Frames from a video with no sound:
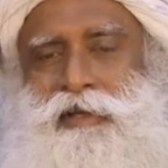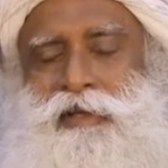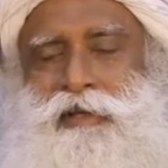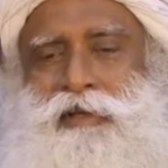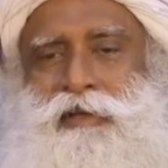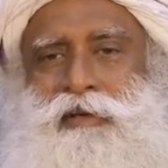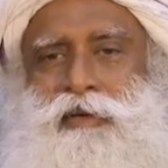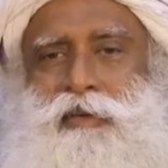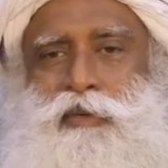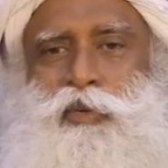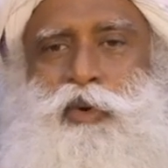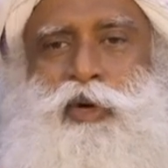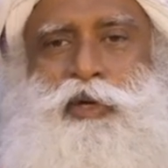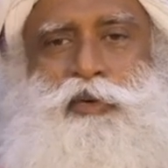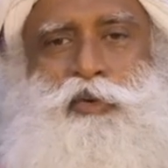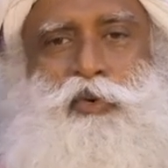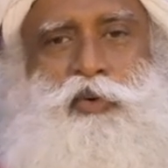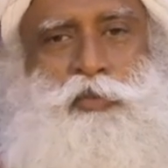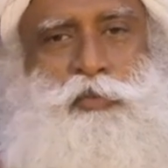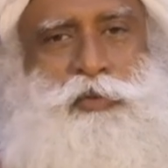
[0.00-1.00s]
what
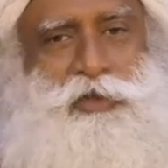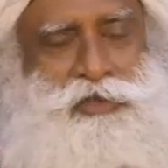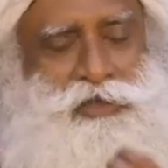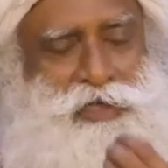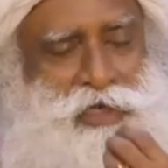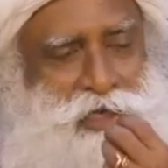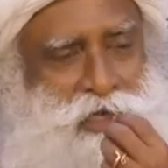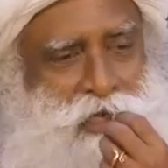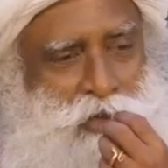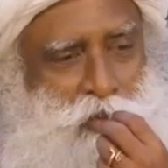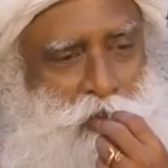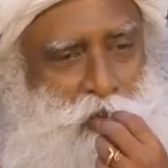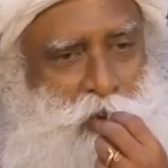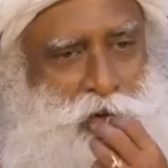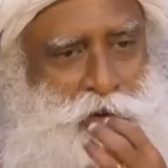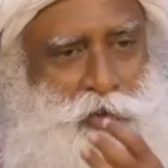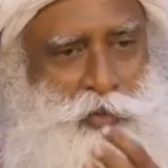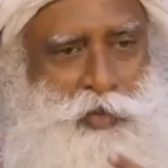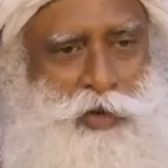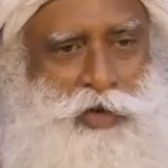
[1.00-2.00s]
could be said in
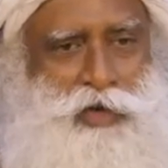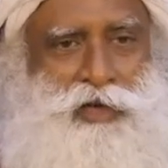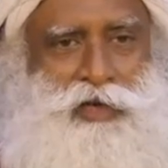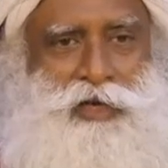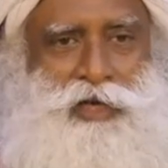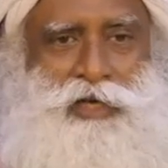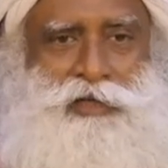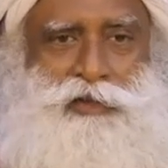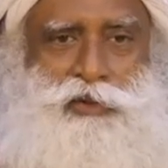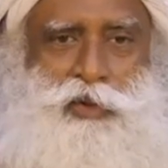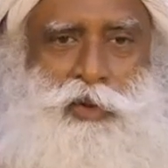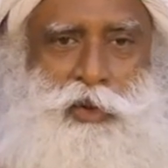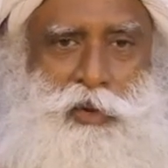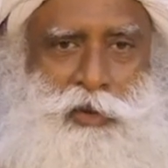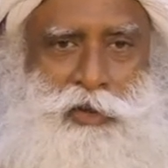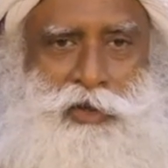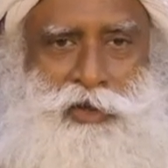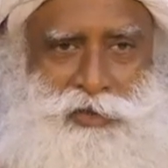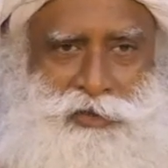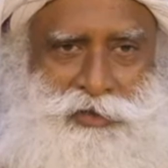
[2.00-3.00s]
one word as an
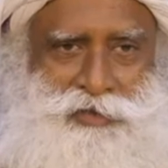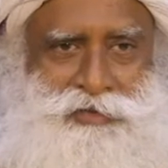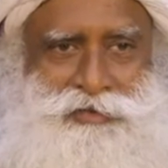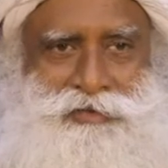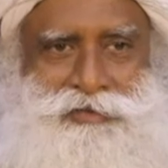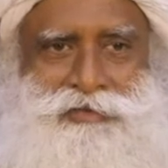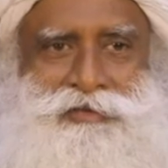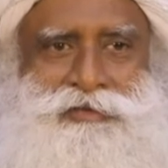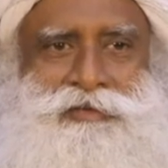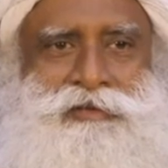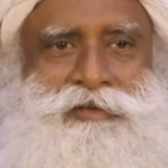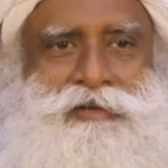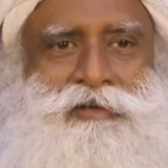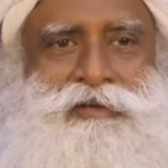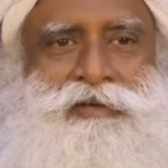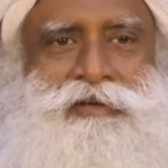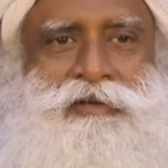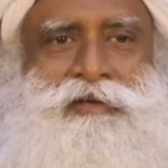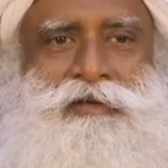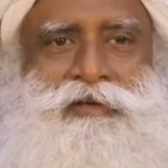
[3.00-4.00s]
order,
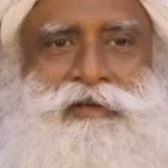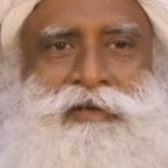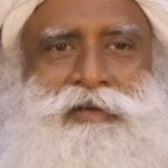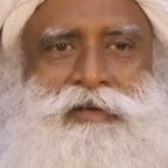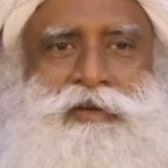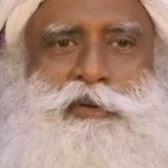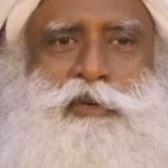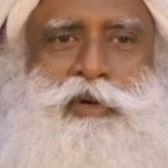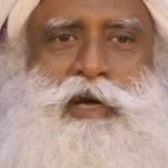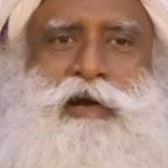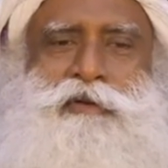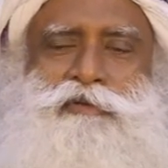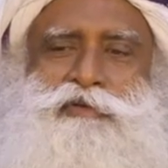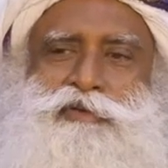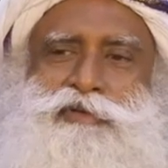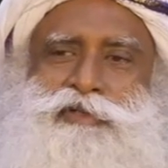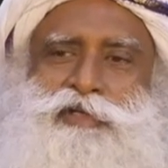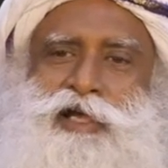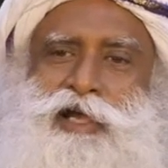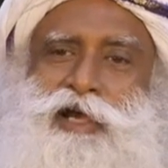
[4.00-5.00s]
you have to
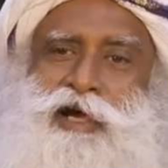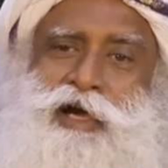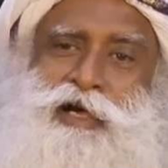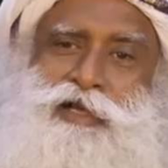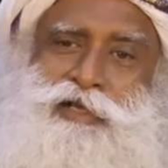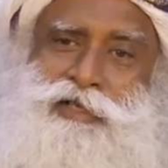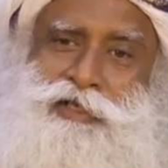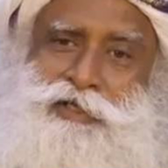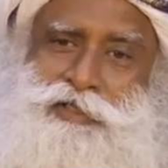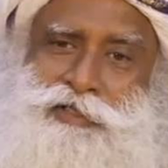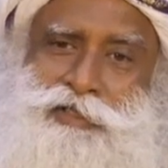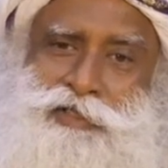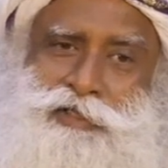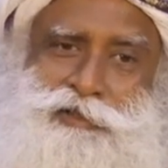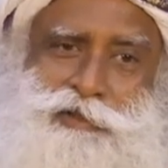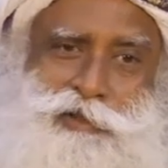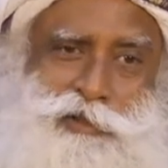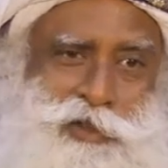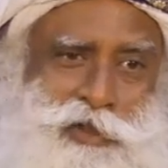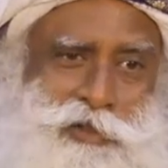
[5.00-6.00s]
say 100 things,
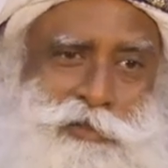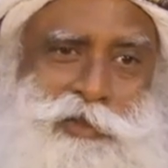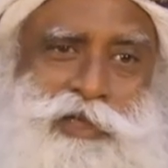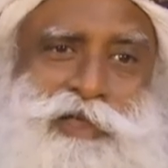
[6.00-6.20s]
look at me.